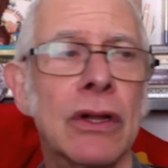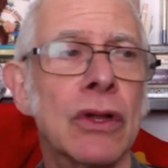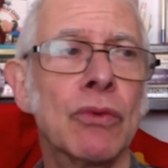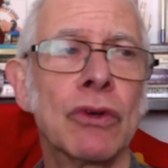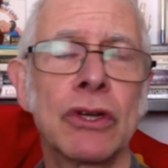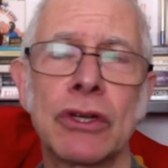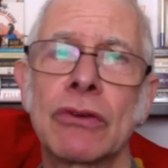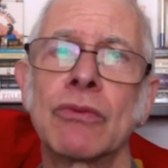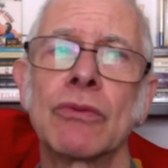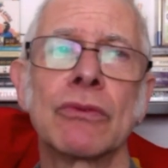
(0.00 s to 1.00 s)

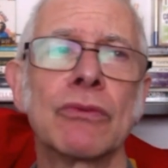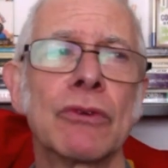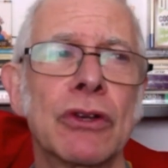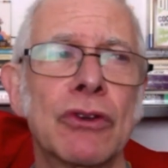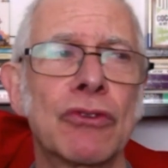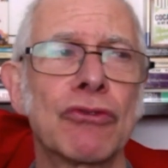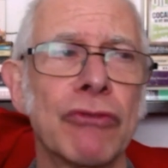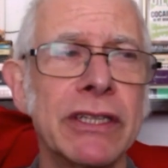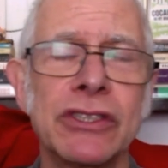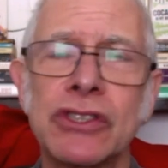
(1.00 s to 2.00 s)
a
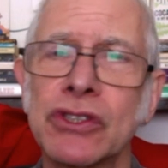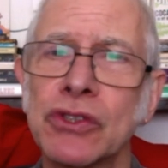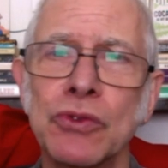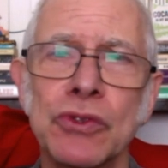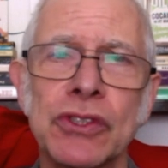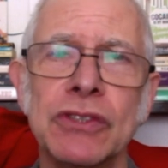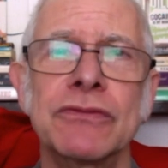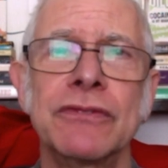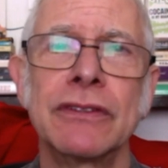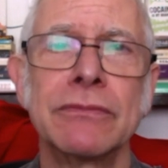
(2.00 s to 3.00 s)
great source of
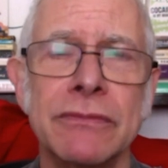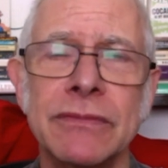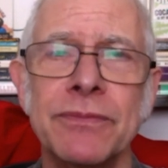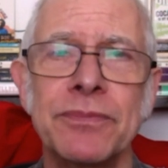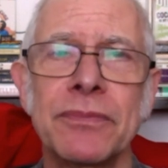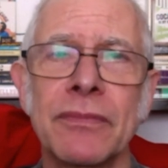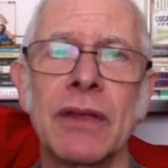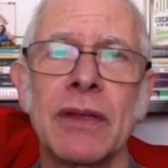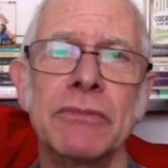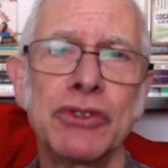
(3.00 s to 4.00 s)

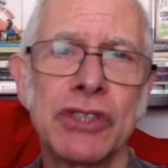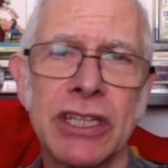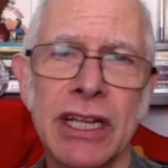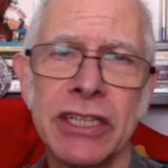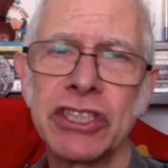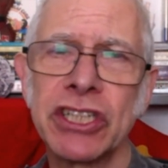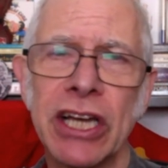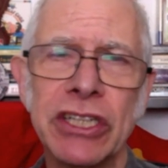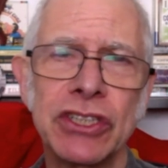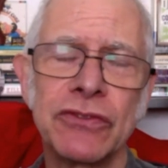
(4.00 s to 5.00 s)
musical
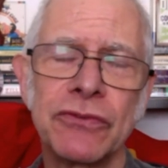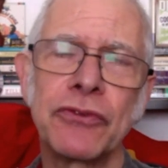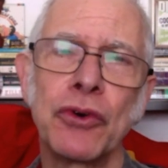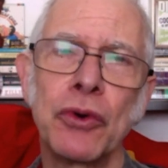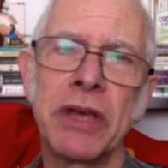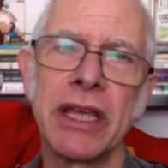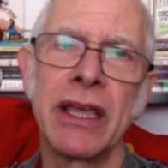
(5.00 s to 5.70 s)
education for me.